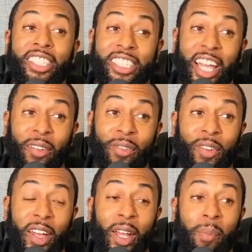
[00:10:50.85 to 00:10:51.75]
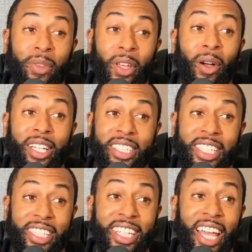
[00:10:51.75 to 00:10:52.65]
sound fed up though, because he
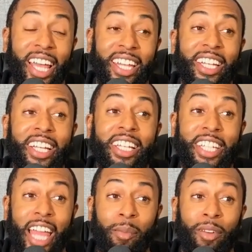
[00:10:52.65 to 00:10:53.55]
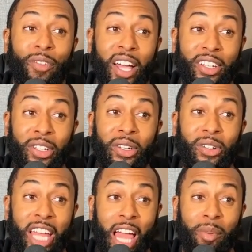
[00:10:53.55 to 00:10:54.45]
said, damn if I do,
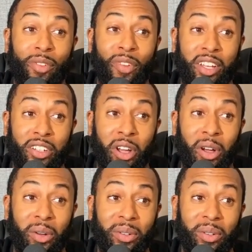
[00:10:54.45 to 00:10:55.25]
damn if I don't.